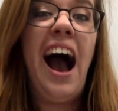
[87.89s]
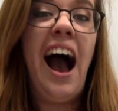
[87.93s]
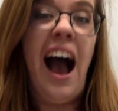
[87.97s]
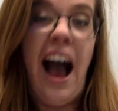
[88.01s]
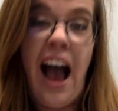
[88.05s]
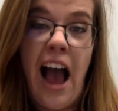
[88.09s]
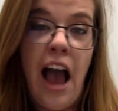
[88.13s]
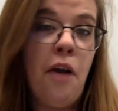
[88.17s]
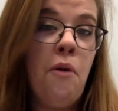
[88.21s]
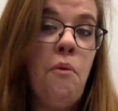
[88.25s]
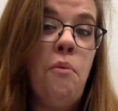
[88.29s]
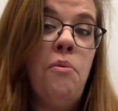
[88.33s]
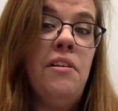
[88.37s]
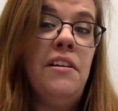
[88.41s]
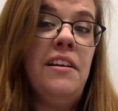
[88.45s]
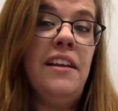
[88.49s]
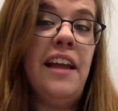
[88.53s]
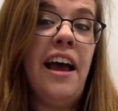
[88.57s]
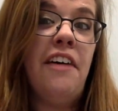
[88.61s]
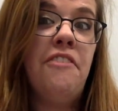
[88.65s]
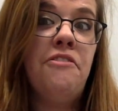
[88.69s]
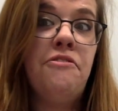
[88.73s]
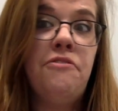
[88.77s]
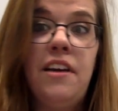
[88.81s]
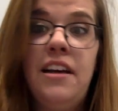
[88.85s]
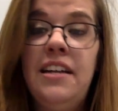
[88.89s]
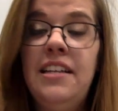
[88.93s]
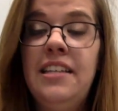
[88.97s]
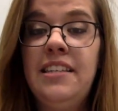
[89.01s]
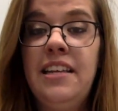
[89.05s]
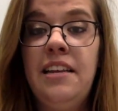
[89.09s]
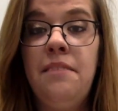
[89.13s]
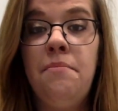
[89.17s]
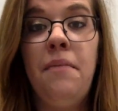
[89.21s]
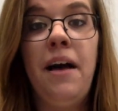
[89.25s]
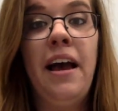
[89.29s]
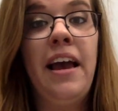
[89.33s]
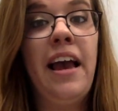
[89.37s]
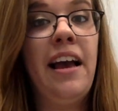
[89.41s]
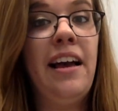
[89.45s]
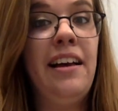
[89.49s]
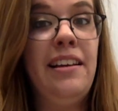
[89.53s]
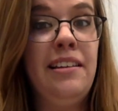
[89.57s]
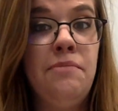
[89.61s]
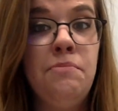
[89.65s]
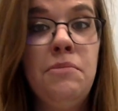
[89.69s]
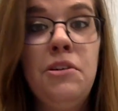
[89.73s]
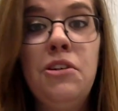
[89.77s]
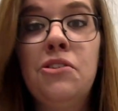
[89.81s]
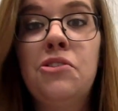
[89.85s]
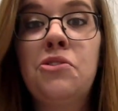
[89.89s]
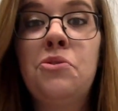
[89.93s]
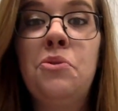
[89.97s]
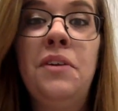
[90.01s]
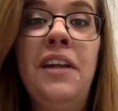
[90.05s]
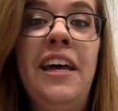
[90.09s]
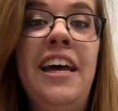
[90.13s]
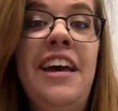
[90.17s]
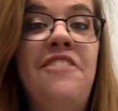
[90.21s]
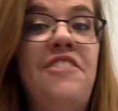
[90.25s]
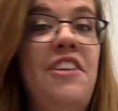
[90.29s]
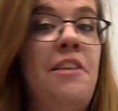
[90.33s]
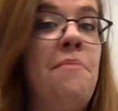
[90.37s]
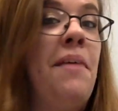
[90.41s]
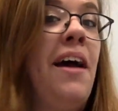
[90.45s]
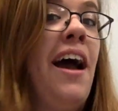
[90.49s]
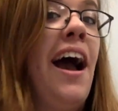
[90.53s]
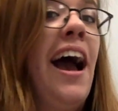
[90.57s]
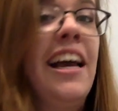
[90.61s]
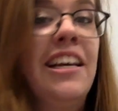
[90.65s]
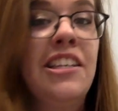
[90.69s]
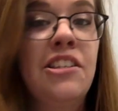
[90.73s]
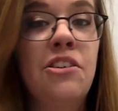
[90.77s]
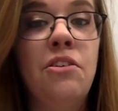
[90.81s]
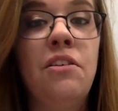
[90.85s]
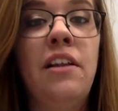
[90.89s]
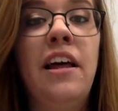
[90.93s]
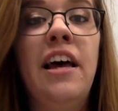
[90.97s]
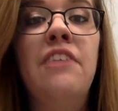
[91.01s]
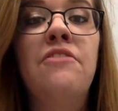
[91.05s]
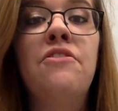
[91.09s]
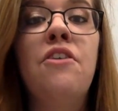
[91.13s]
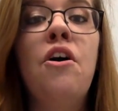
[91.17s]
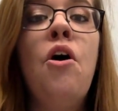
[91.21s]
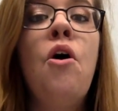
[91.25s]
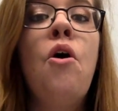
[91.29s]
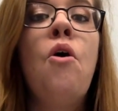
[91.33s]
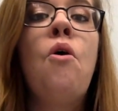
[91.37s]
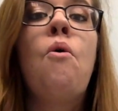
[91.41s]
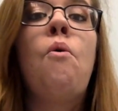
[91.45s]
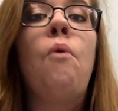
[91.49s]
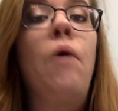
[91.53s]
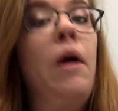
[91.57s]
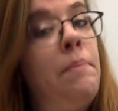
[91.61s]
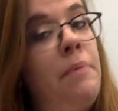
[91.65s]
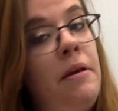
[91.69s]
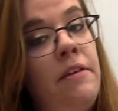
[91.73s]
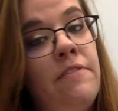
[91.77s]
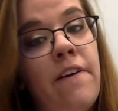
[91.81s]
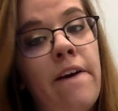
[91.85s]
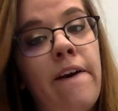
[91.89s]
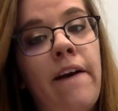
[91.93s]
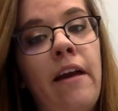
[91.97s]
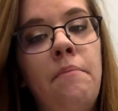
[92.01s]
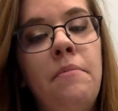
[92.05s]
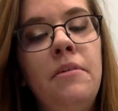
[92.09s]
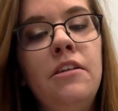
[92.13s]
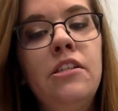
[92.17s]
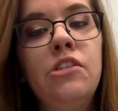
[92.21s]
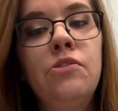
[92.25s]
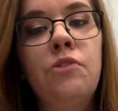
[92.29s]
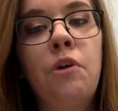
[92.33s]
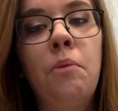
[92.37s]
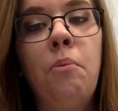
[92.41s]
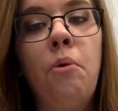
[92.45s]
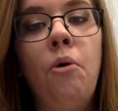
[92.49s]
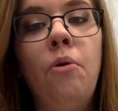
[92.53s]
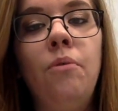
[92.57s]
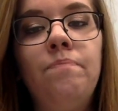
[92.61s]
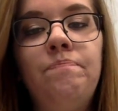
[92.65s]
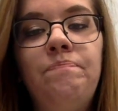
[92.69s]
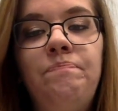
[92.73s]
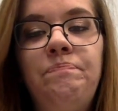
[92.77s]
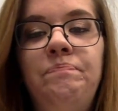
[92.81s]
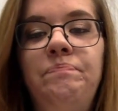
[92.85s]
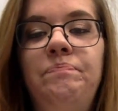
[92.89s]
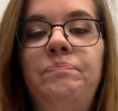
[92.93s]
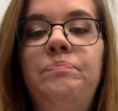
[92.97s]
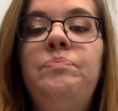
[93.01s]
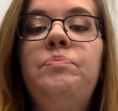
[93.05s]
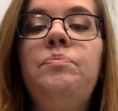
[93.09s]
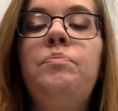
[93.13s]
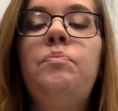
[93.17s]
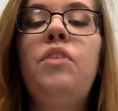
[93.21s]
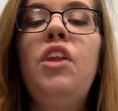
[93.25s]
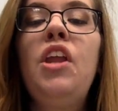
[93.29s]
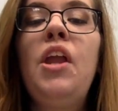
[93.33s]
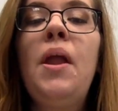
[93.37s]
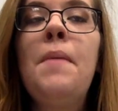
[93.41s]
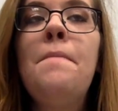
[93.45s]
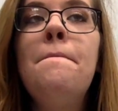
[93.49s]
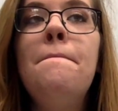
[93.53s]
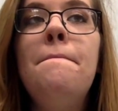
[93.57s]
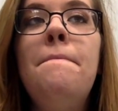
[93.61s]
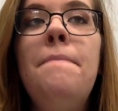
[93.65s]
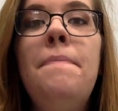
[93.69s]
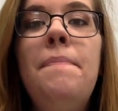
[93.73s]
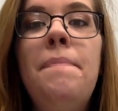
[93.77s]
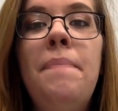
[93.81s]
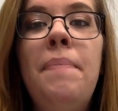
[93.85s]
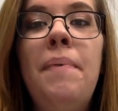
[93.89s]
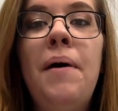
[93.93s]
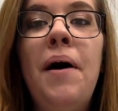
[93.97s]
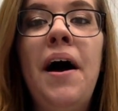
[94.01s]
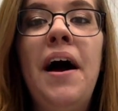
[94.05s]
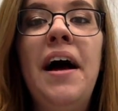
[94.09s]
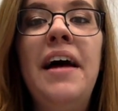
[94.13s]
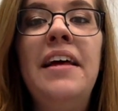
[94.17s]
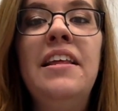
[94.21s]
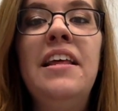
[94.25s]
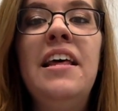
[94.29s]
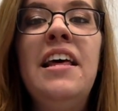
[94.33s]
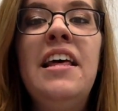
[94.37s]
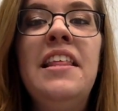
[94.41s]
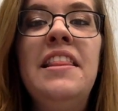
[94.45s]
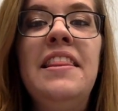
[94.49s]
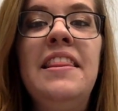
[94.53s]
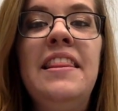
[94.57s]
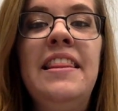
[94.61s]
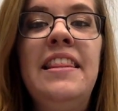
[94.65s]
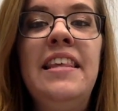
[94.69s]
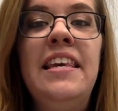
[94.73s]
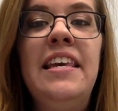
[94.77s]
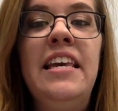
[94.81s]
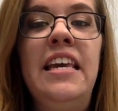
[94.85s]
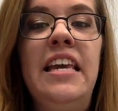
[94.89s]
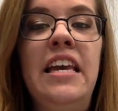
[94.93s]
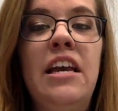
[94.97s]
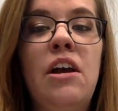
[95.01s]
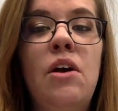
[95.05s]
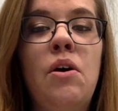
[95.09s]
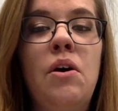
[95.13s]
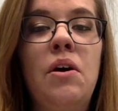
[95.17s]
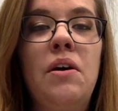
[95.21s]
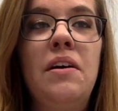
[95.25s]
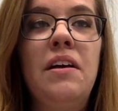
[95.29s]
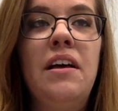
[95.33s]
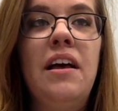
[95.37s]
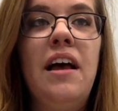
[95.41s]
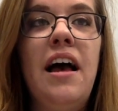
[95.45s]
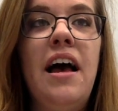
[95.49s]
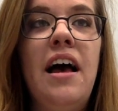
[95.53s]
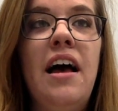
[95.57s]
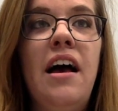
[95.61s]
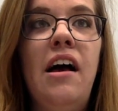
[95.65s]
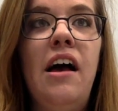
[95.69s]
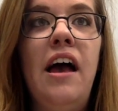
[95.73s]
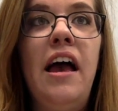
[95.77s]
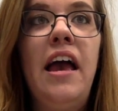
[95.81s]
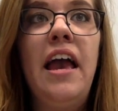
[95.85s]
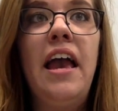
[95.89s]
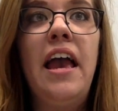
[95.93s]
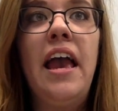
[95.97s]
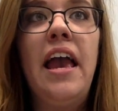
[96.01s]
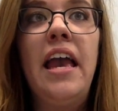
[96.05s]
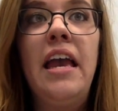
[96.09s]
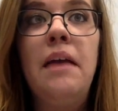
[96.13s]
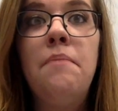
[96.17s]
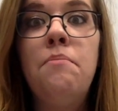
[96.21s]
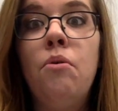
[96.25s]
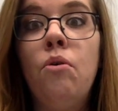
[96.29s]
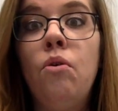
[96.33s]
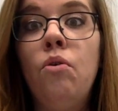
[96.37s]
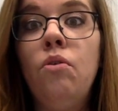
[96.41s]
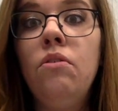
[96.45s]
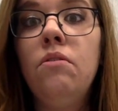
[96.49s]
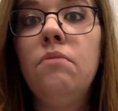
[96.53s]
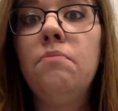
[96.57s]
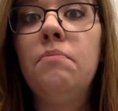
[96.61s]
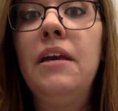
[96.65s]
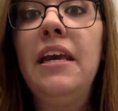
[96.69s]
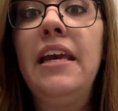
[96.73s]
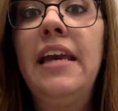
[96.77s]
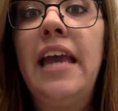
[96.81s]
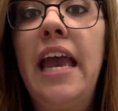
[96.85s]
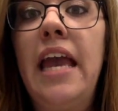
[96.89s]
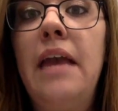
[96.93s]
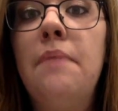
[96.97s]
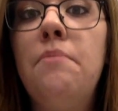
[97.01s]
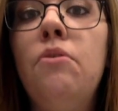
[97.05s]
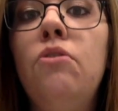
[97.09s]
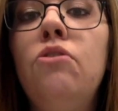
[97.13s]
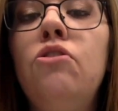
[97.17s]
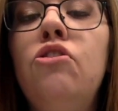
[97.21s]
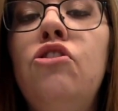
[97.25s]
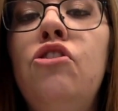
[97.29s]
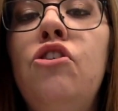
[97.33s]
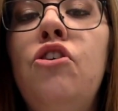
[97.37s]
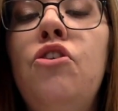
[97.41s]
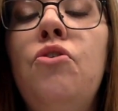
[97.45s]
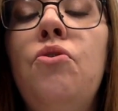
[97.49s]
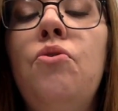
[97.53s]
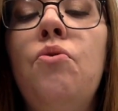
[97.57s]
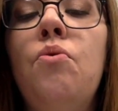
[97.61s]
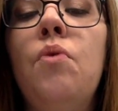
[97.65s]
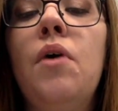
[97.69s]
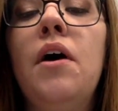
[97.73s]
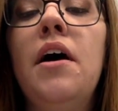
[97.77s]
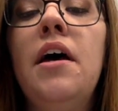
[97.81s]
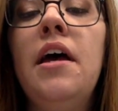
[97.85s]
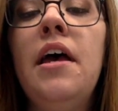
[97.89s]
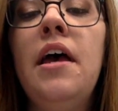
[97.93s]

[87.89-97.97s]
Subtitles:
I wouldn't have friends, in my middle school life and my high school life would be very miserable. But being able to